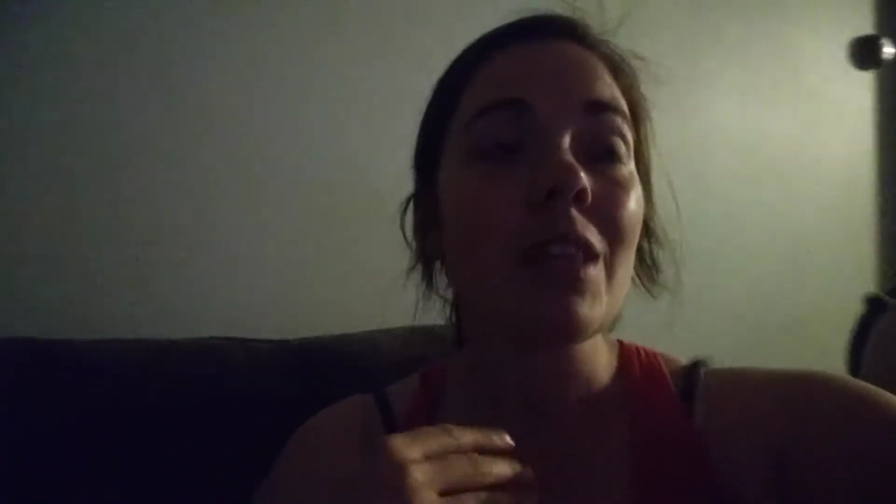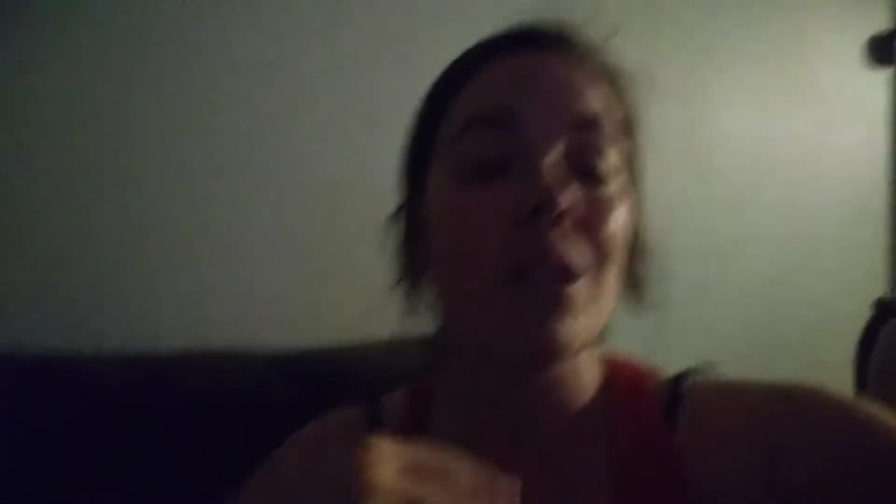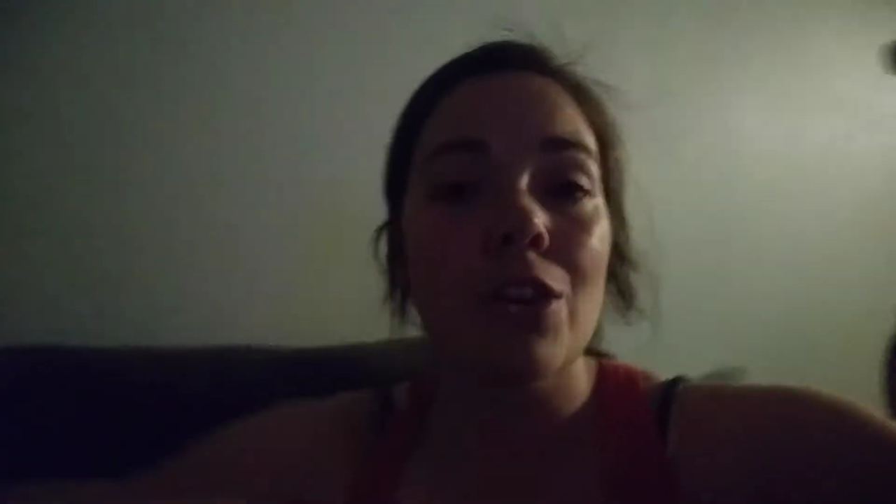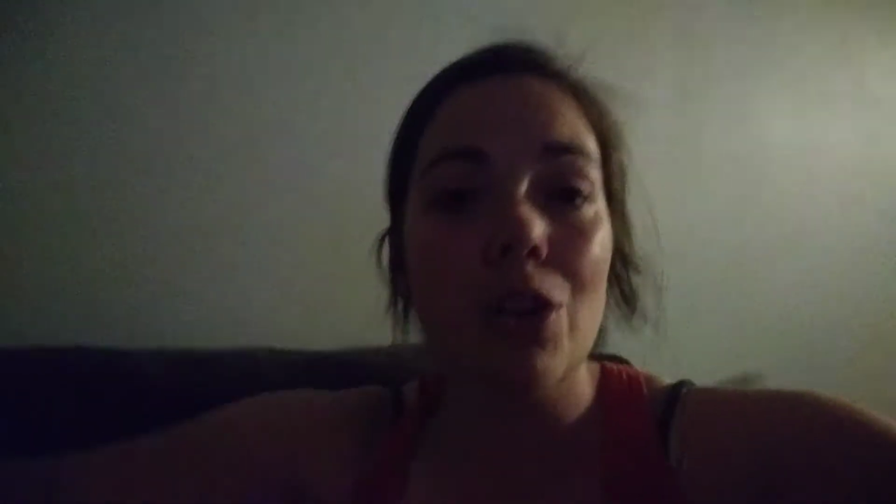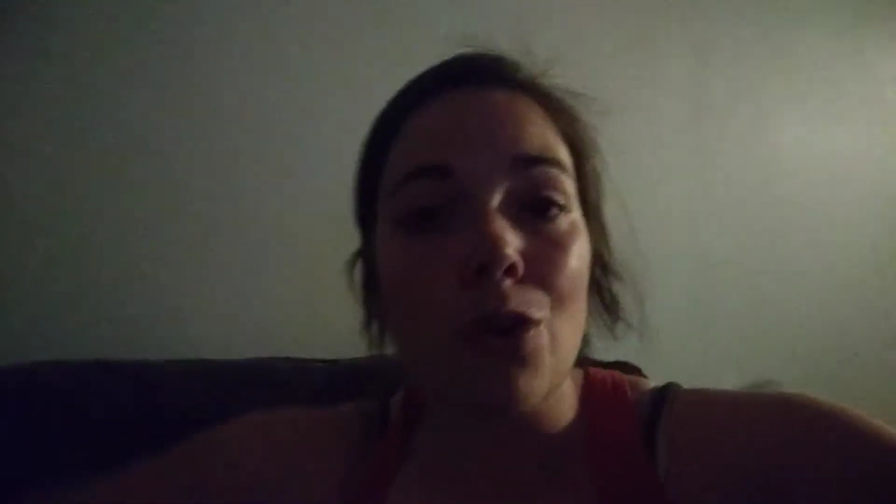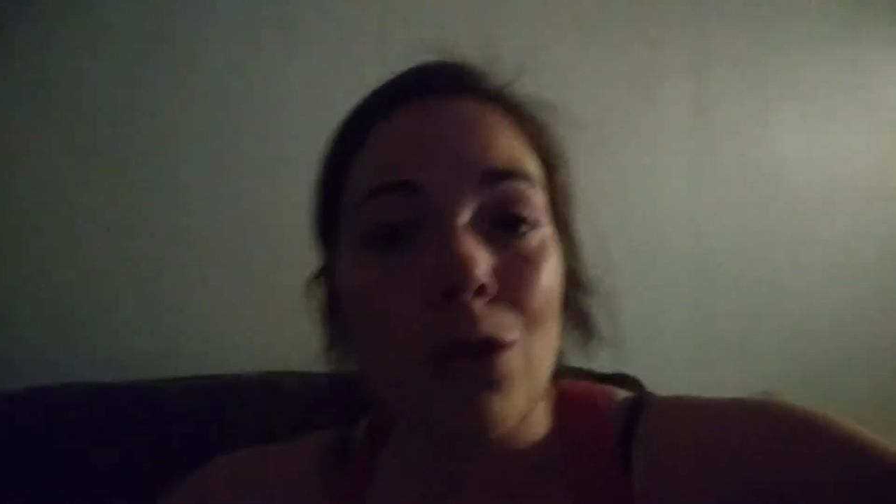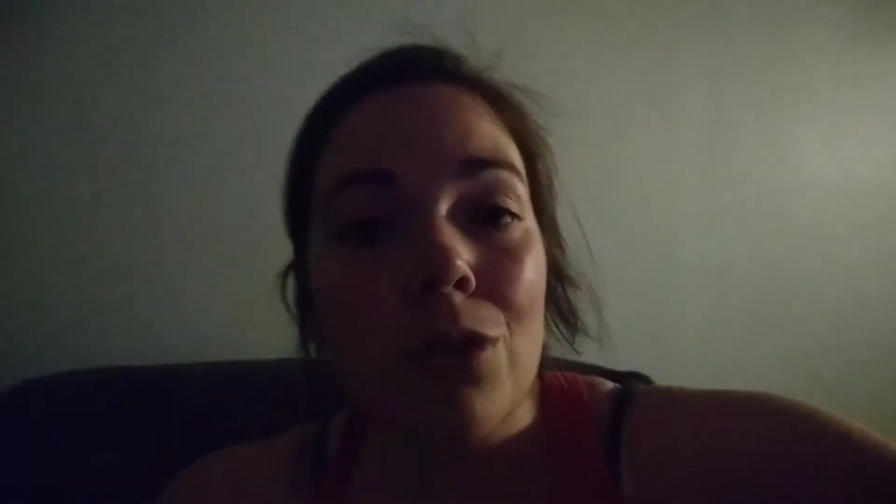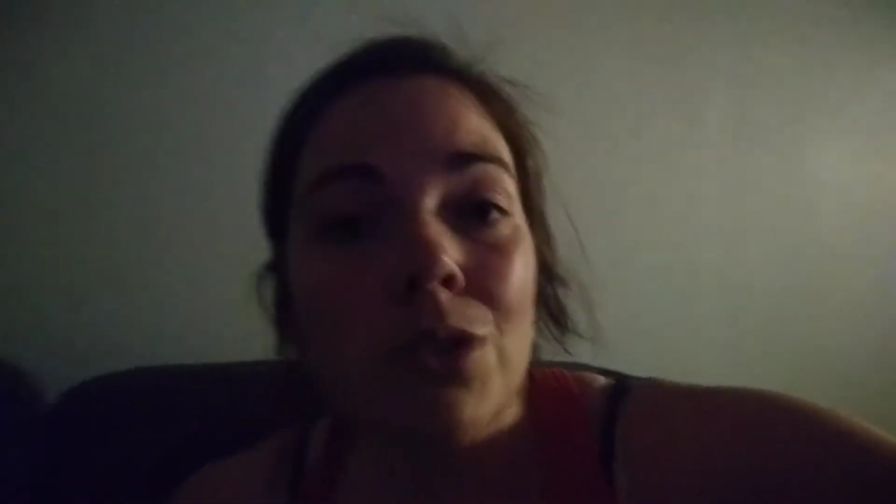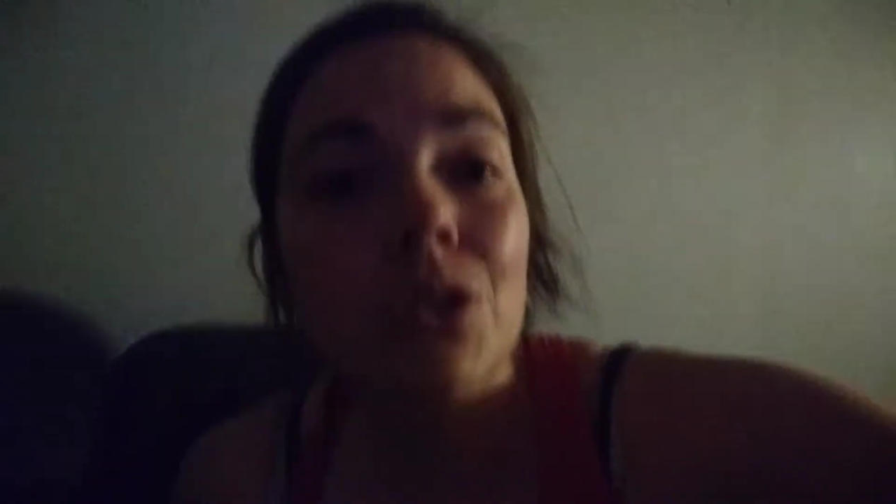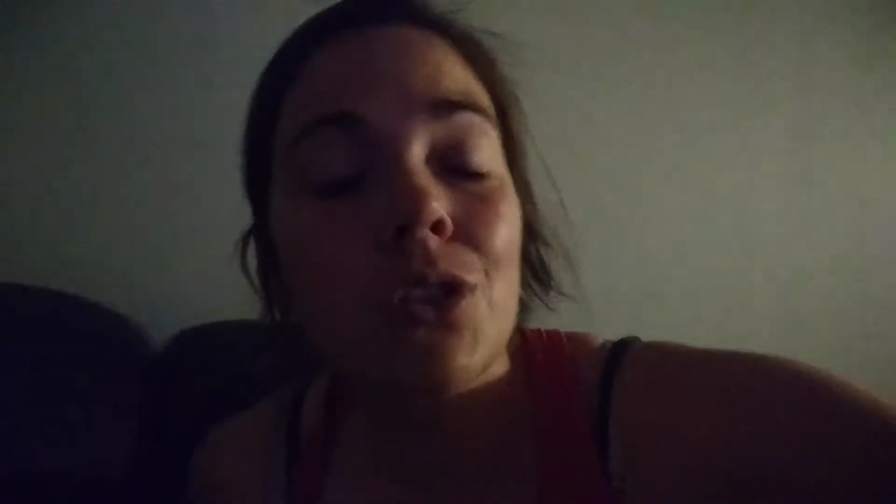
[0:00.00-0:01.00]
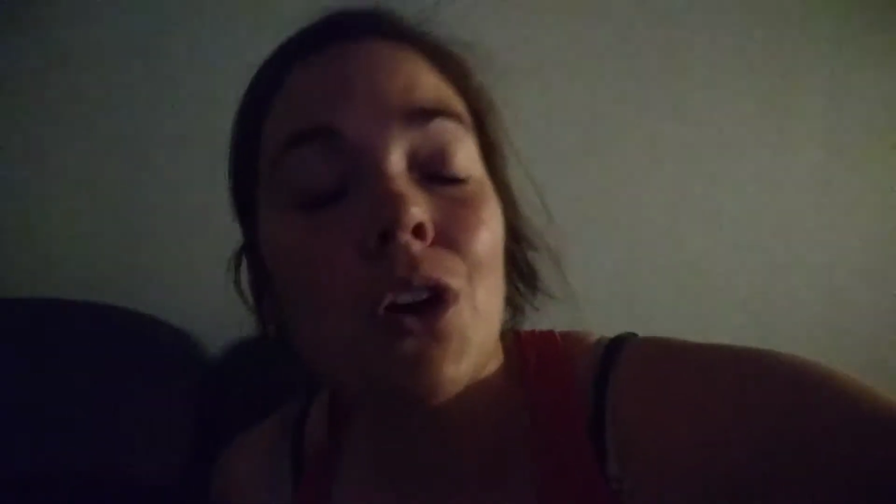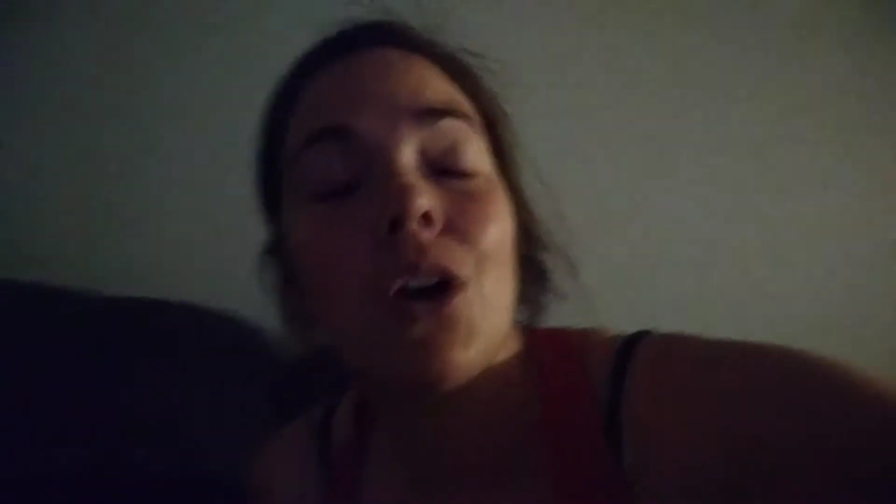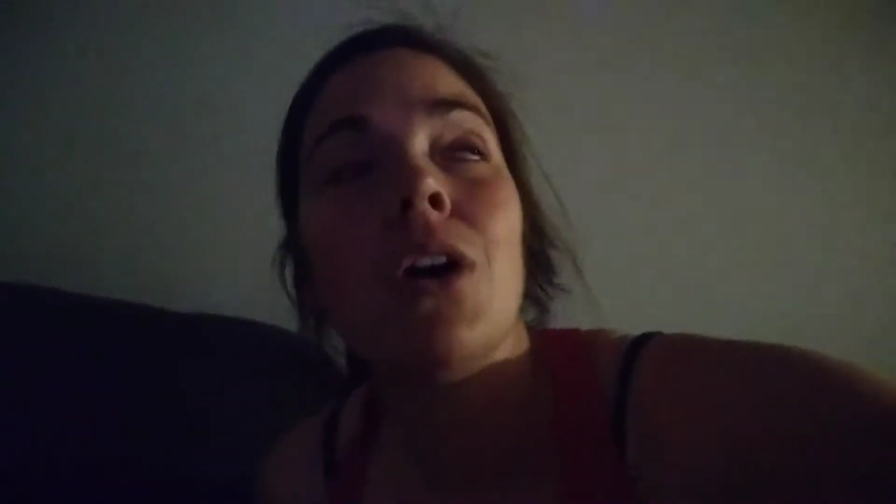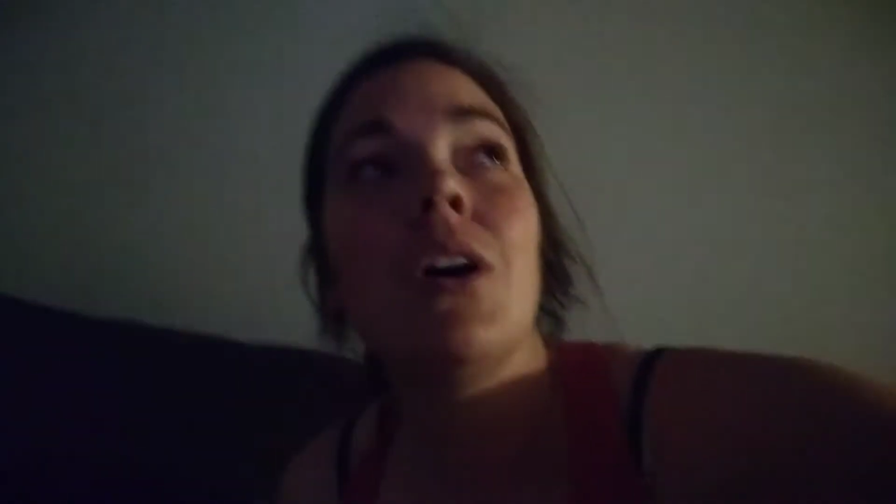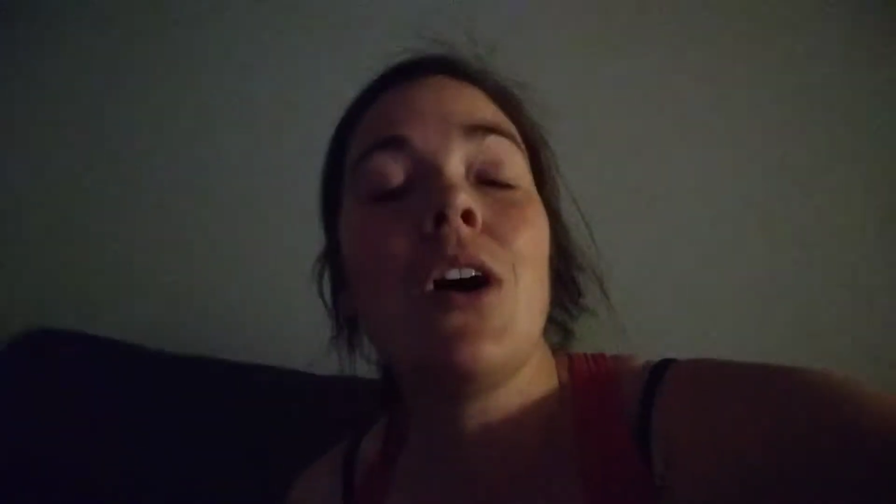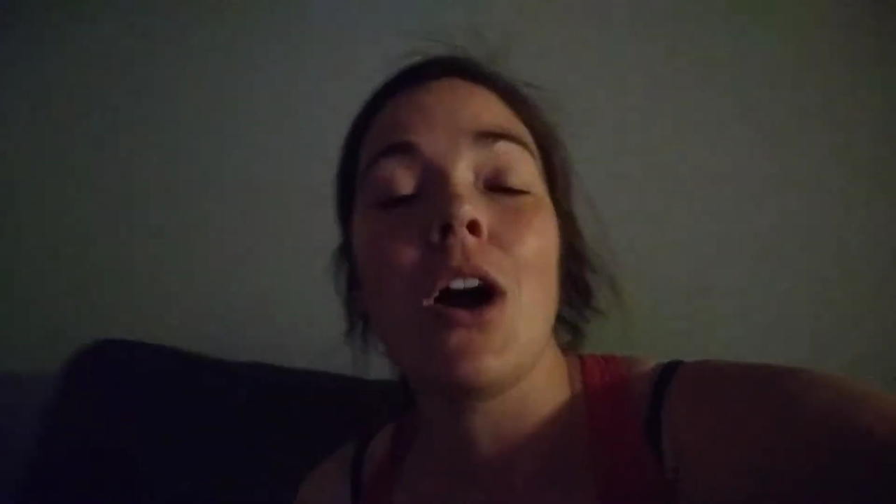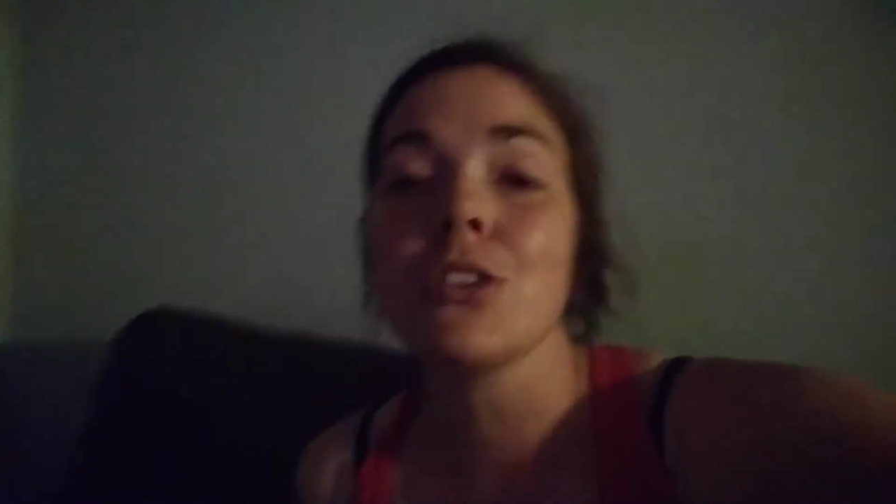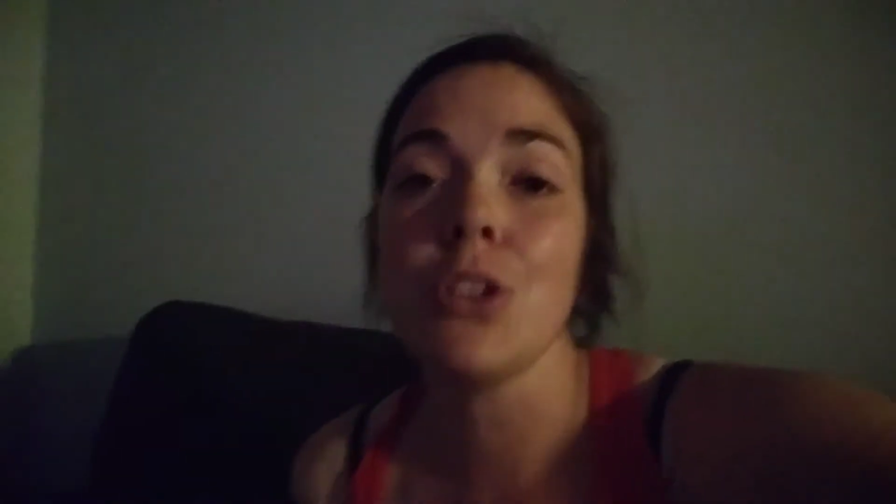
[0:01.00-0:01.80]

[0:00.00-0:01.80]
the girls are